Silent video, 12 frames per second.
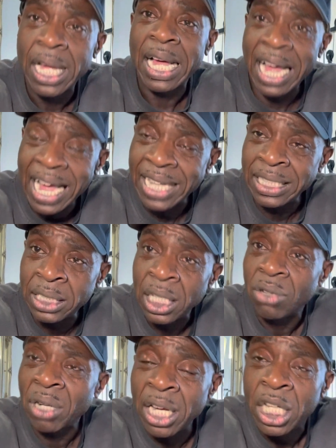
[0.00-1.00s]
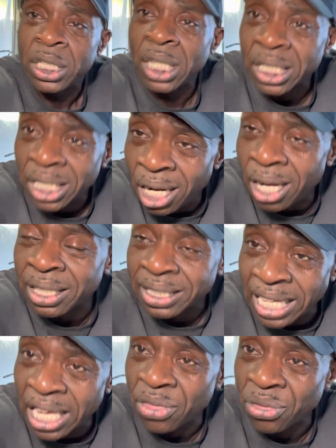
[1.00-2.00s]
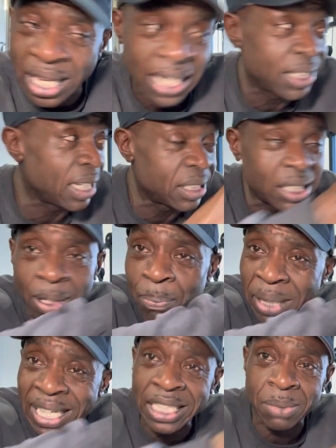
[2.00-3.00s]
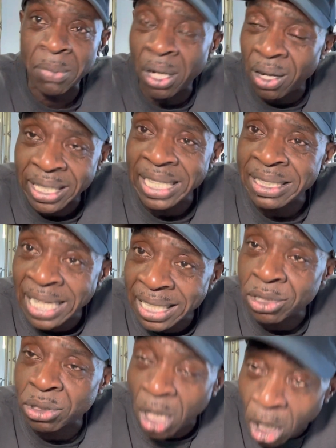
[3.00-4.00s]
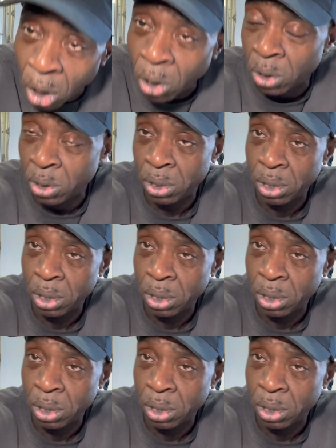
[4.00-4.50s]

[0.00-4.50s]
And you can't get things into the biggest market next door.